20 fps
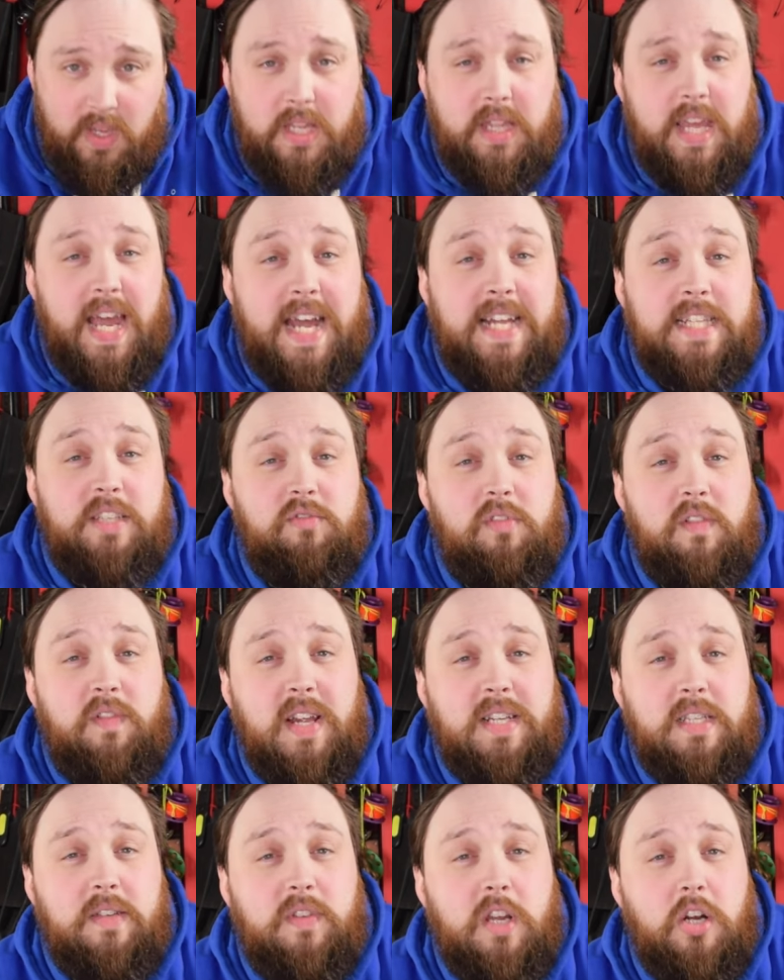The
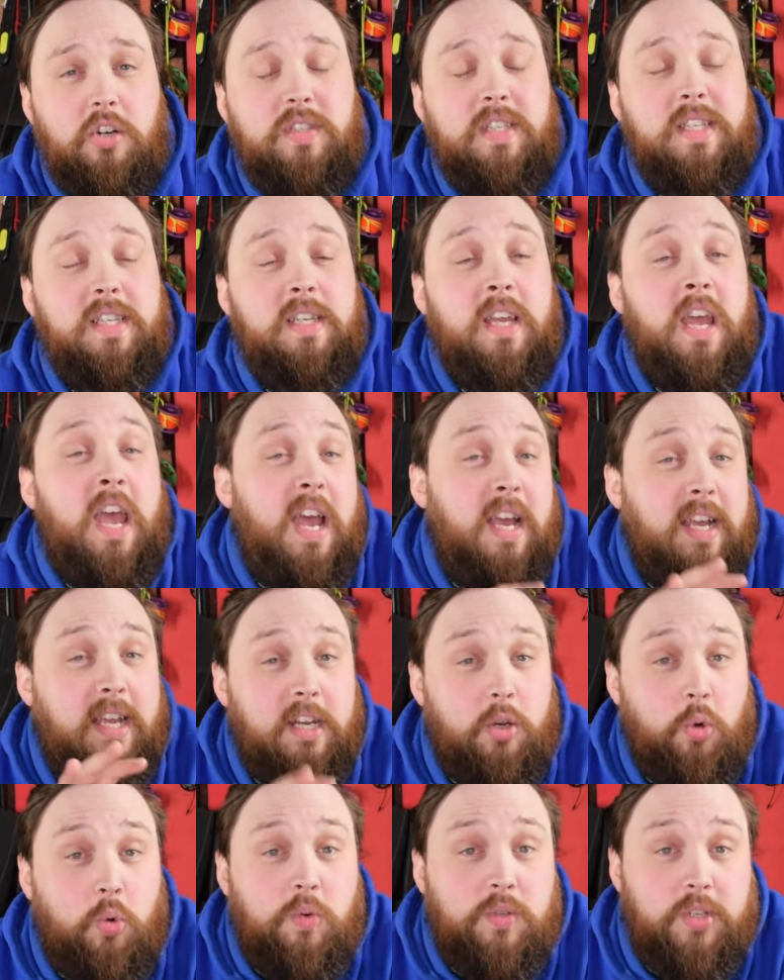anti-reflective coating
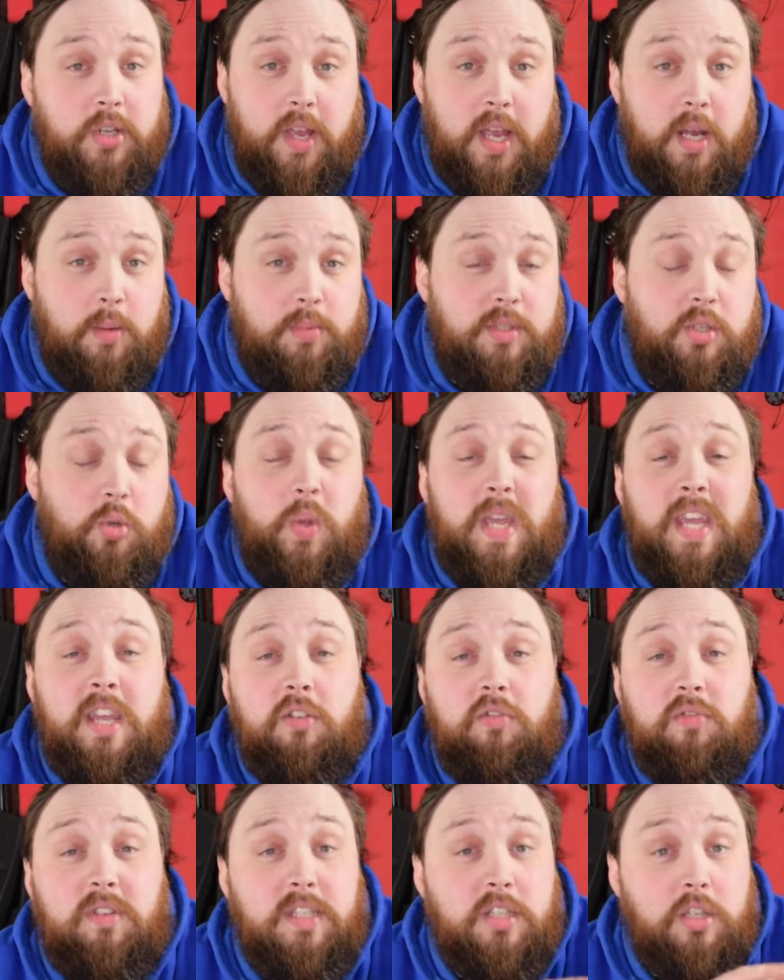can also help to
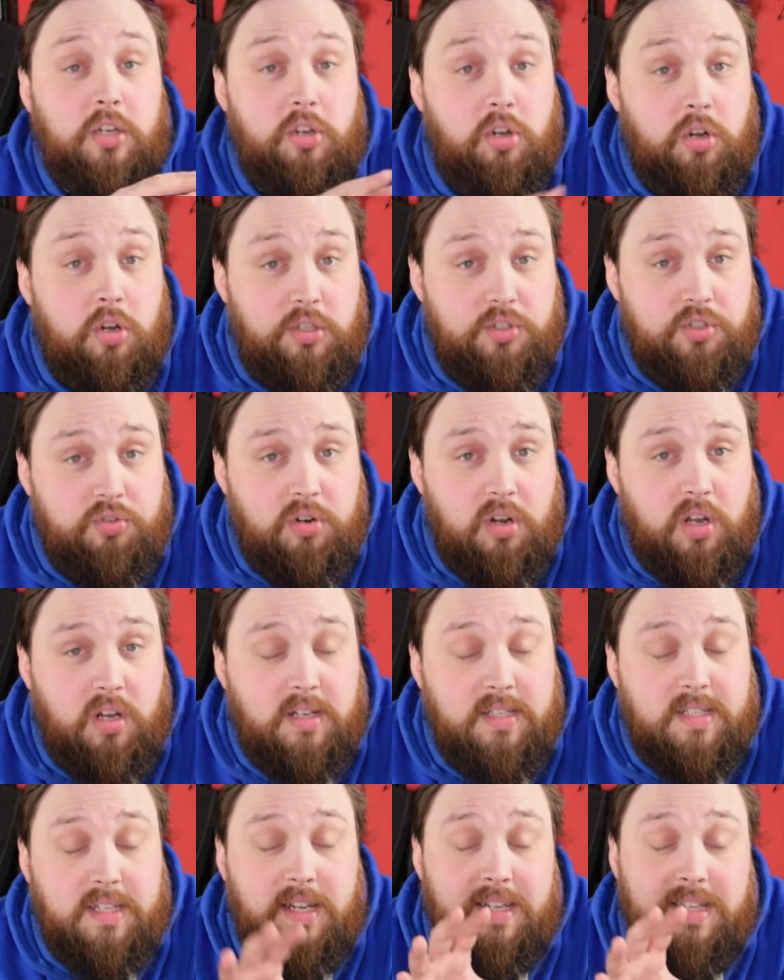increase the
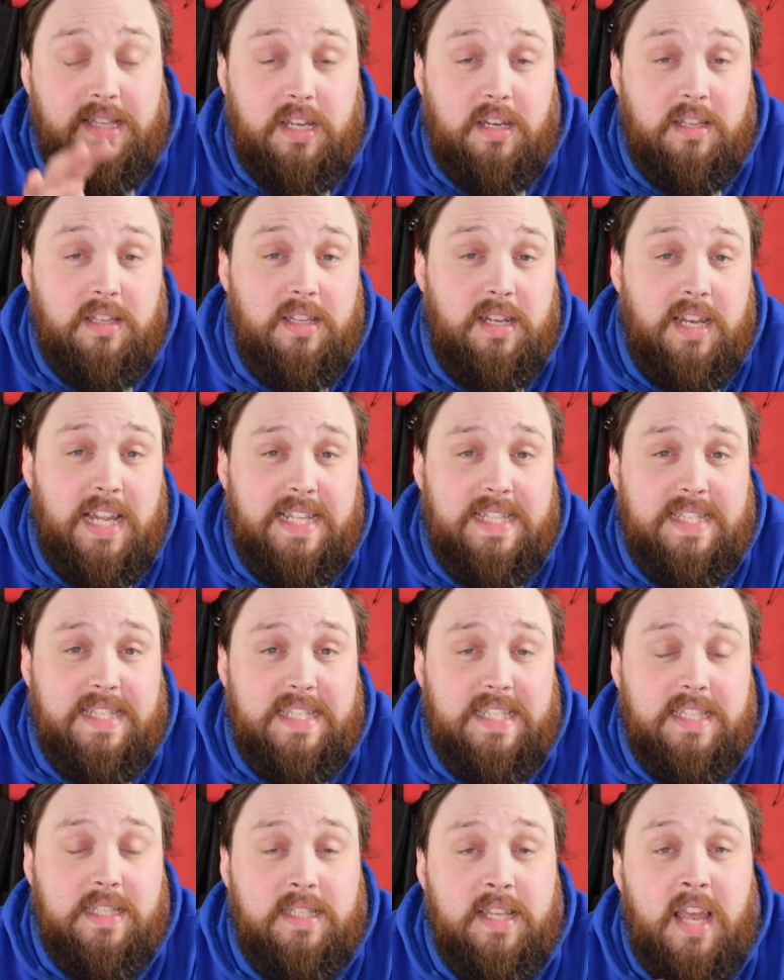contrast like the other
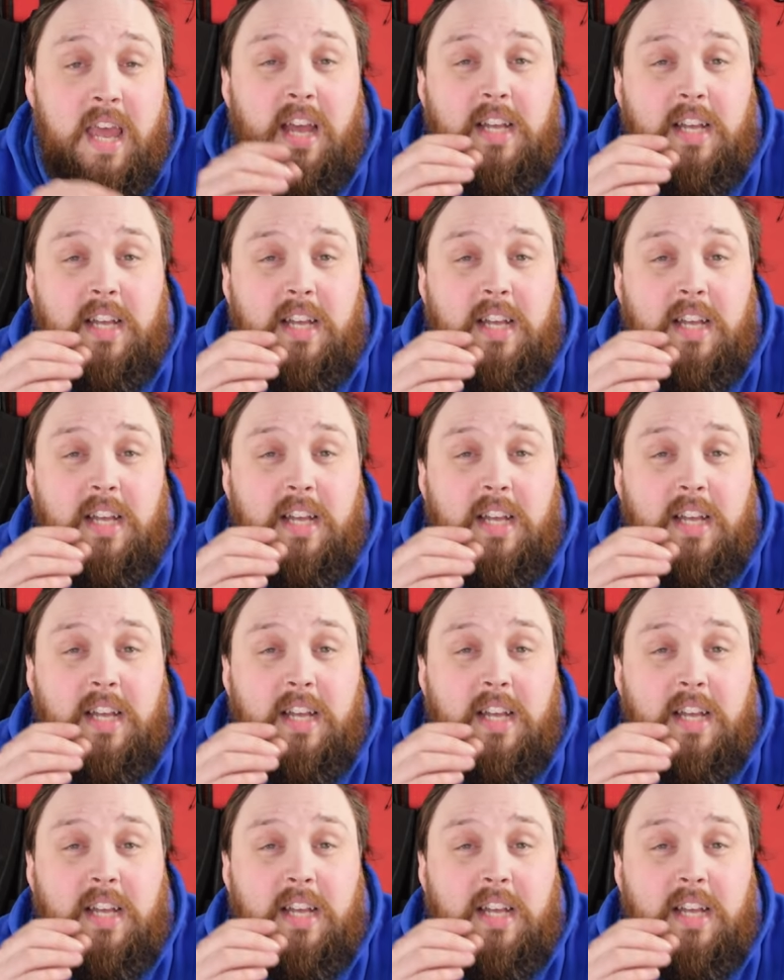lenses.